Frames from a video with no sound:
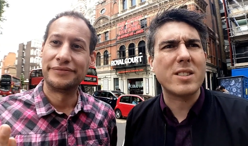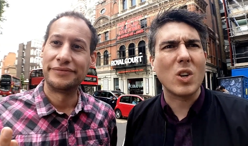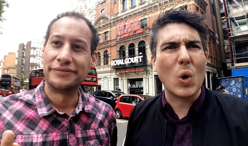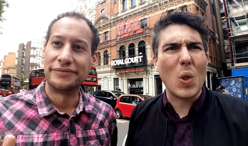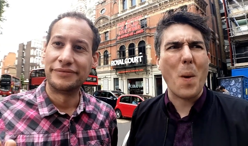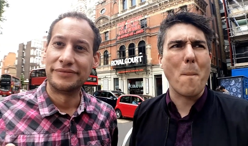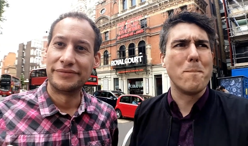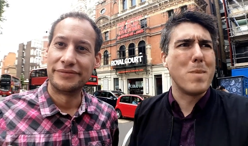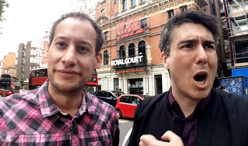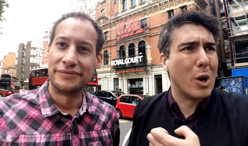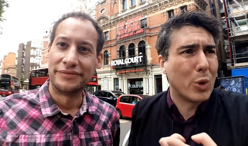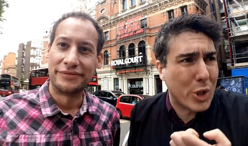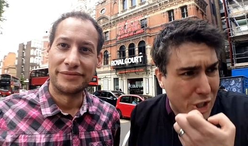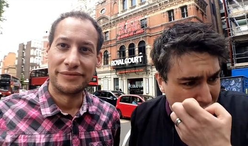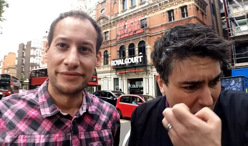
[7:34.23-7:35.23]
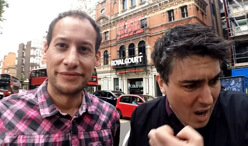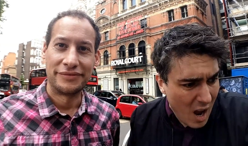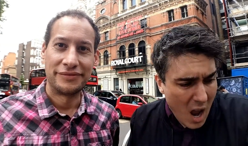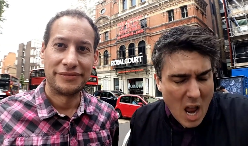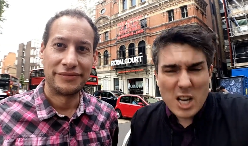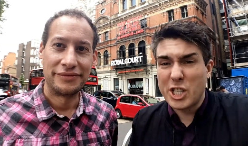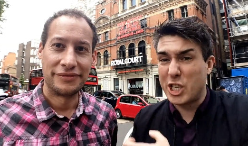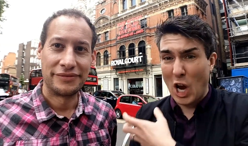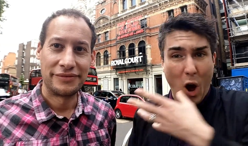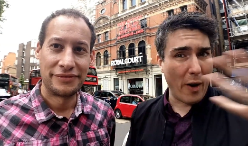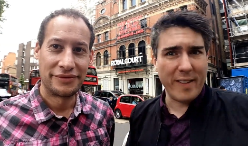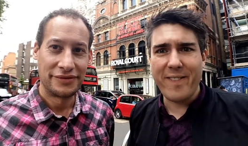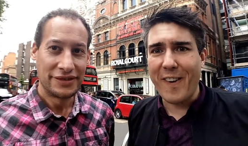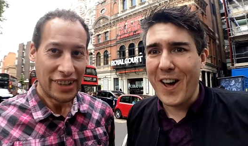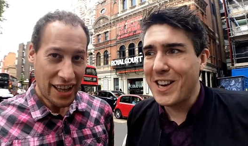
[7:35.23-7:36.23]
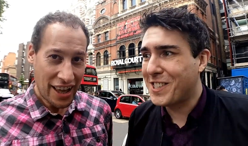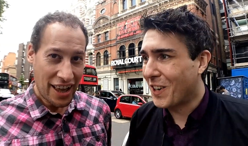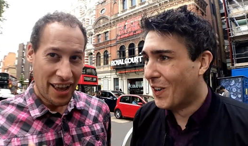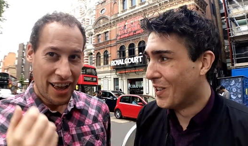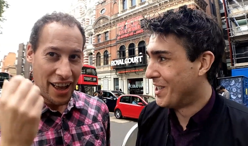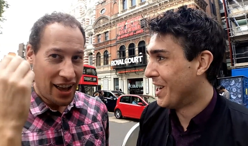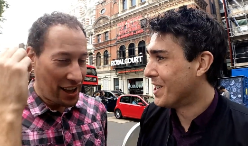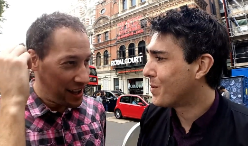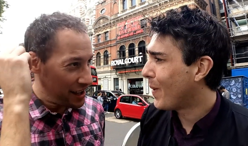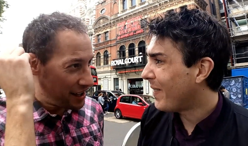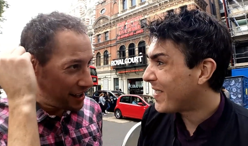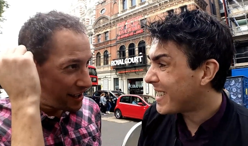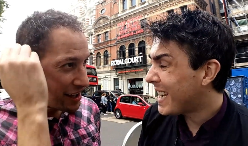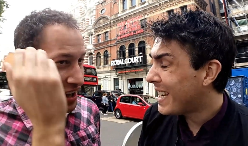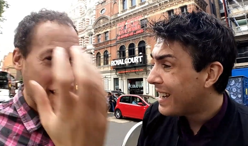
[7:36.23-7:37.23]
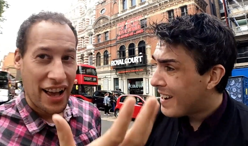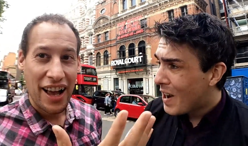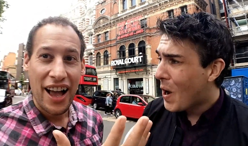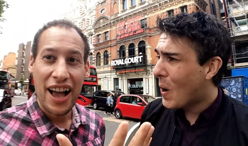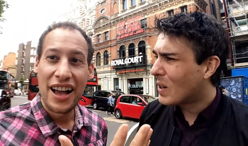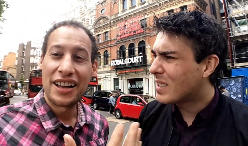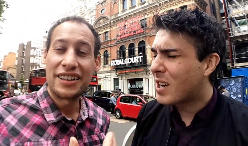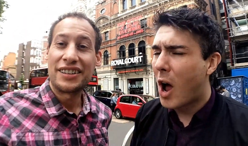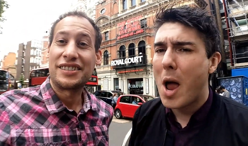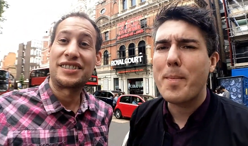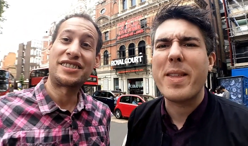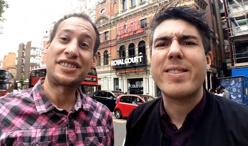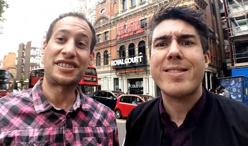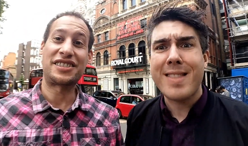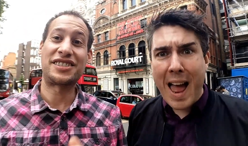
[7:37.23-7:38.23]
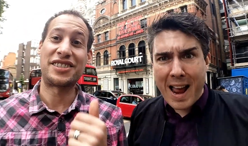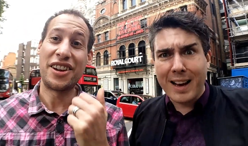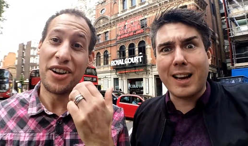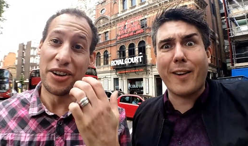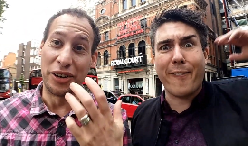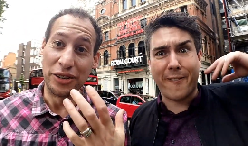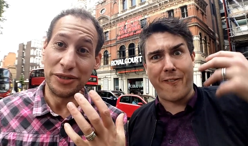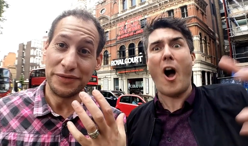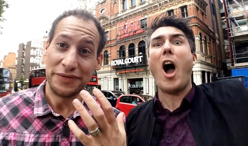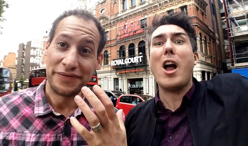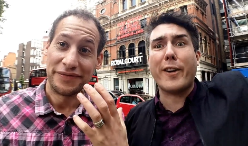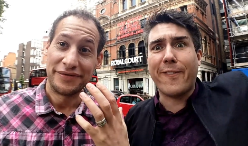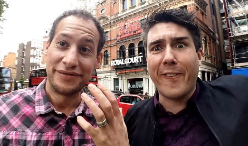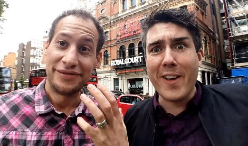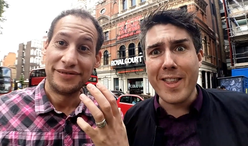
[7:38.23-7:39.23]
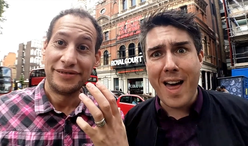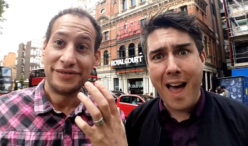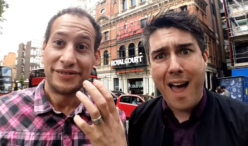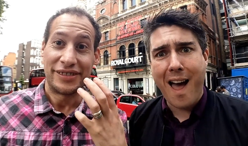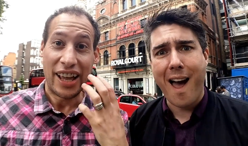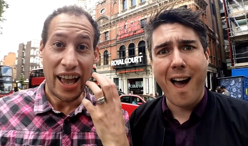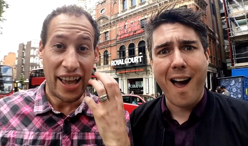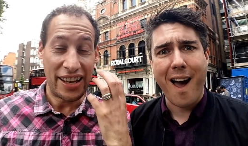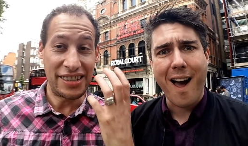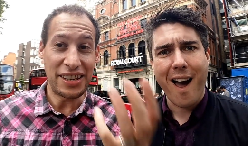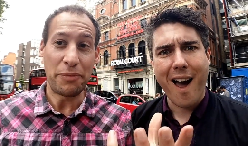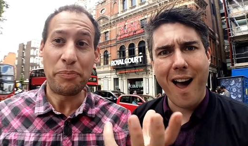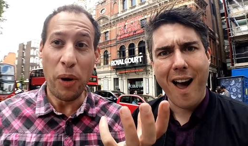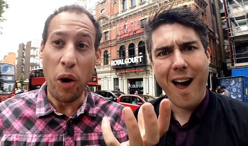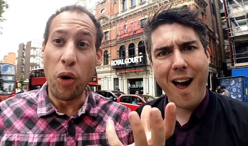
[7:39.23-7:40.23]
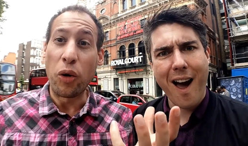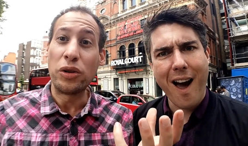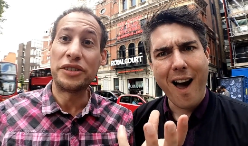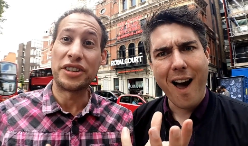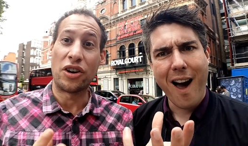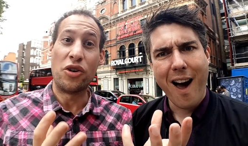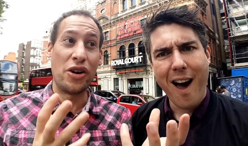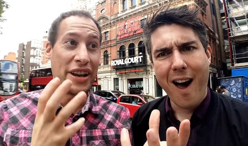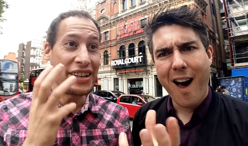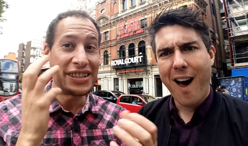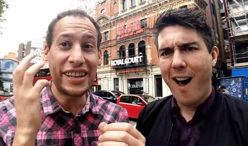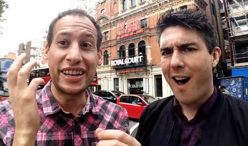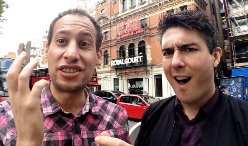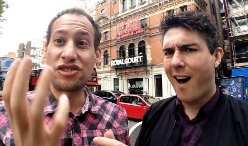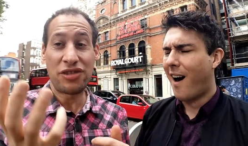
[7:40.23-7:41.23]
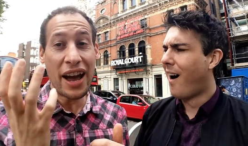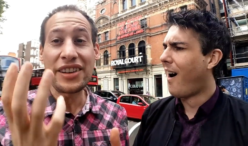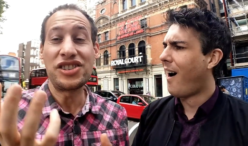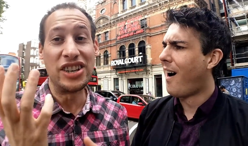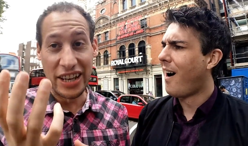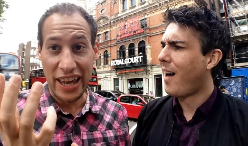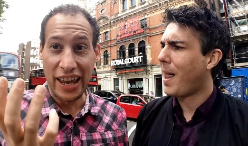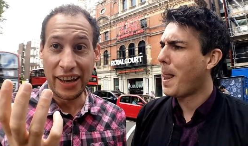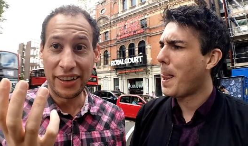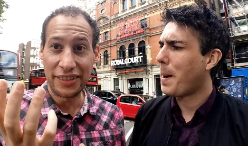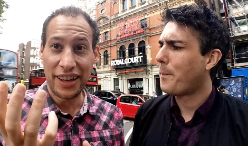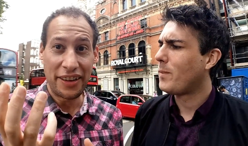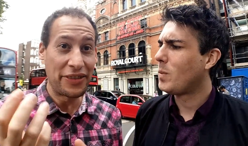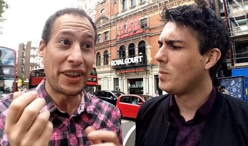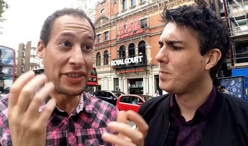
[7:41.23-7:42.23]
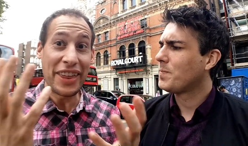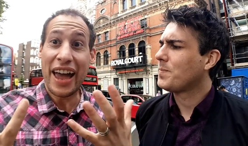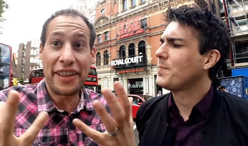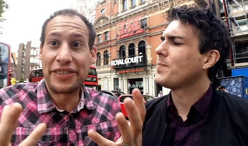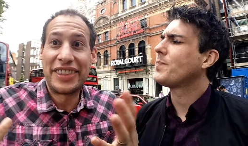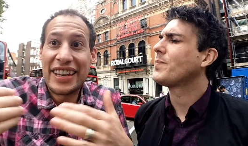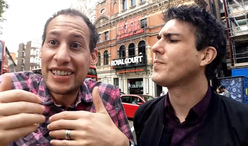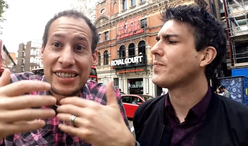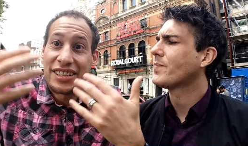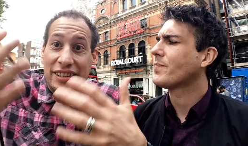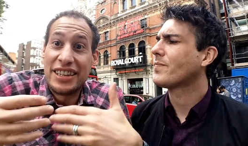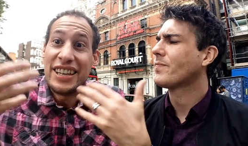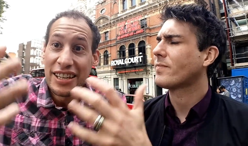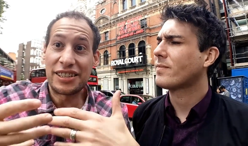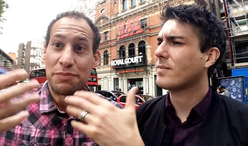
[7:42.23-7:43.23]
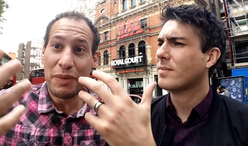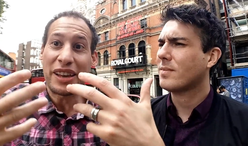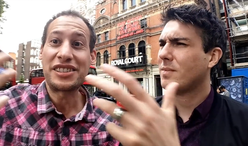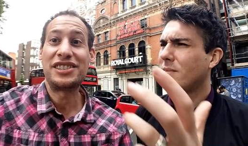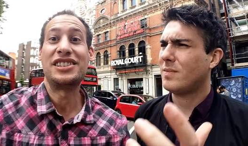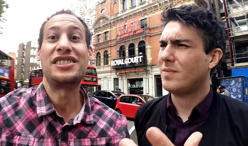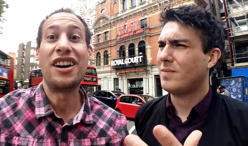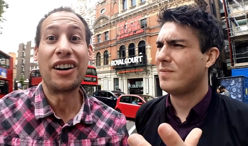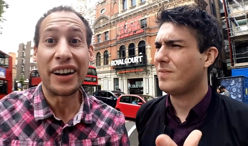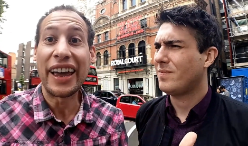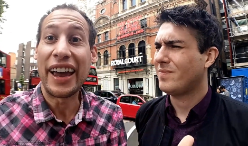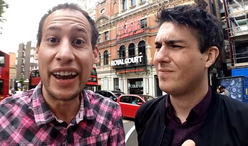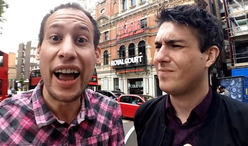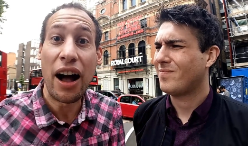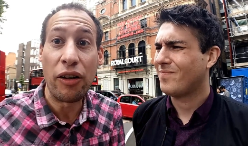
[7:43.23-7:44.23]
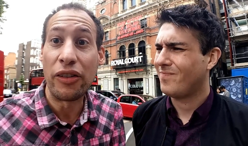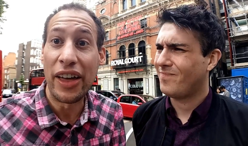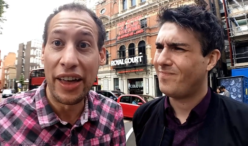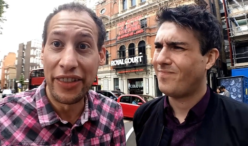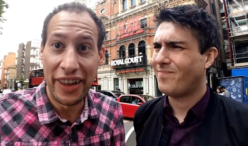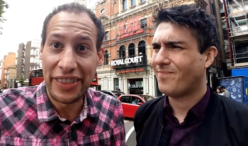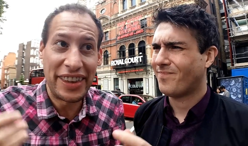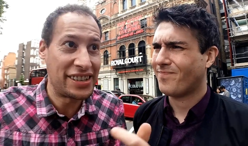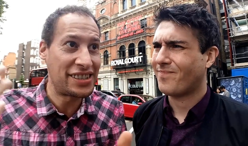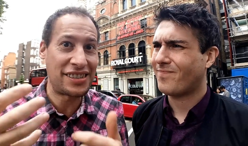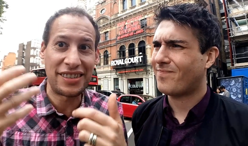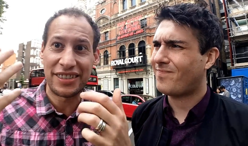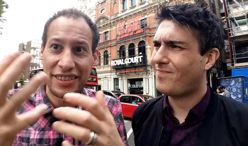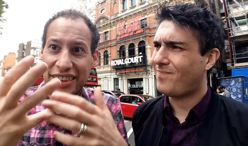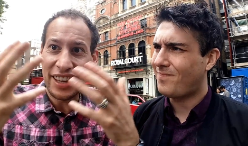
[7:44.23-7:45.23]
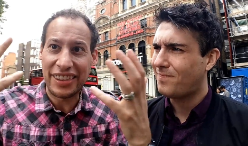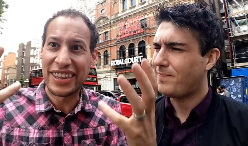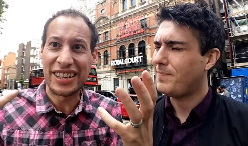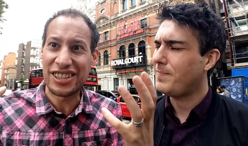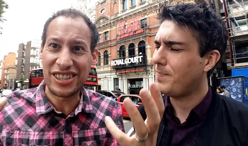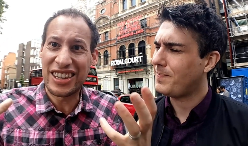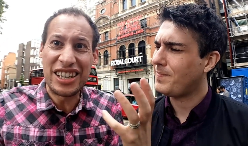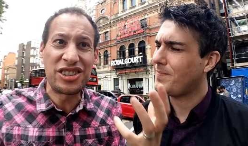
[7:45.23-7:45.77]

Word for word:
Speaker 1: we saw the most diverse audience we've seen in a long time, and thank so, fuck for that.
Speaker 2: Is it bold or is it a tragedy that that this these messages aren't getting out there? That this that this